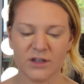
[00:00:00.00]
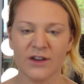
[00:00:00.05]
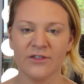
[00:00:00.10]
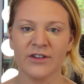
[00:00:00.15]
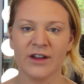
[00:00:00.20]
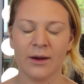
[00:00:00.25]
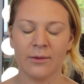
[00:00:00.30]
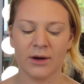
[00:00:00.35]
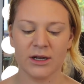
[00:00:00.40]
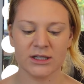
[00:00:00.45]

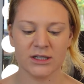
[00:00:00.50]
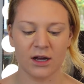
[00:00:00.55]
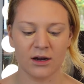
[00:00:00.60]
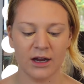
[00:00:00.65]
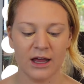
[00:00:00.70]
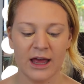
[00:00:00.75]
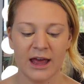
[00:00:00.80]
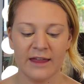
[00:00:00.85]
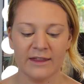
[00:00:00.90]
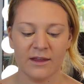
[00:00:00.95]
I forget what it's
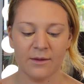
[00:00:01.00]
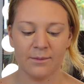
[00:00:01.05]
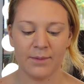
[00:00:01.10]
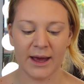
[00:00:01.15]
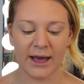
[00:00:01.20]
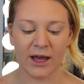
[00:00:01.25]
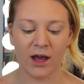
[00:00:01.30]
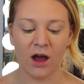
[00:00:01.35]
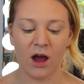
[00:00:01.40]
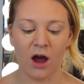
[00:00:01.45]
called, the
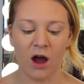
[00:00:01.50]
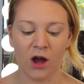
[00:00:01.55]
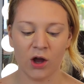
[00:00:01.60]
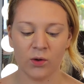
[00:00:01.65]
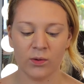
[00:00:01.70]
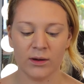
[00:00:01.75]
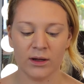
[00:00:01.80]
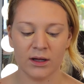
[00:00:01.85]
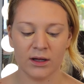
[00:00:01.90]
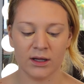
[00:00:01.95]
BECCA
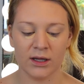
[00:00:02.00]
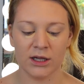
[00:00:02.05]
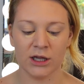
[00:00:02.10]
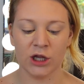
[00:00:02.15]
Aqua